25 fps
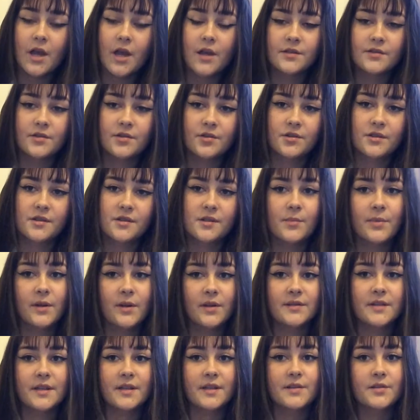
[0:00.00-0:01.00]
such as a
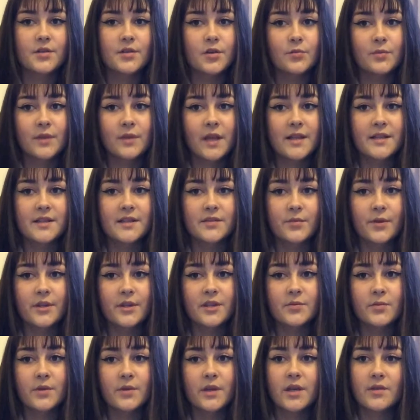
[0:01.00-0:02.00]
built-in zoom lens
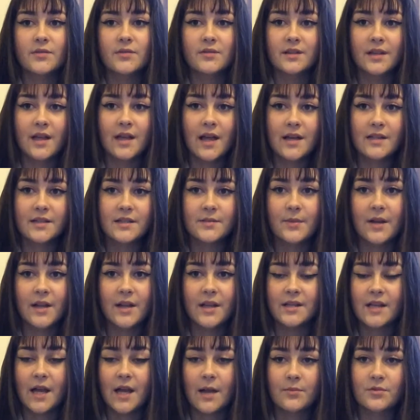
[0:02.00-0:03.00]
which we utilised
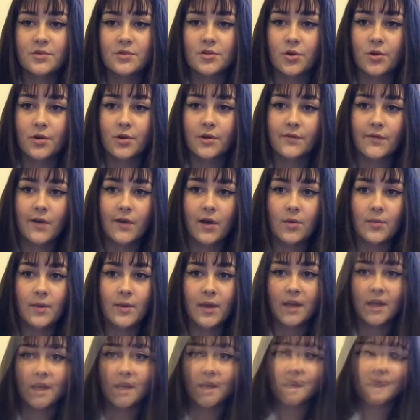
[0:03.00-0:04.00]
many times during
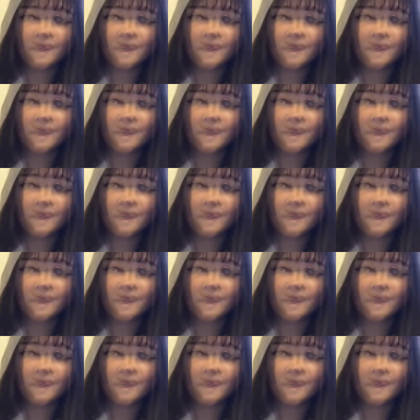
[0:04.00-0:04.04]
filming.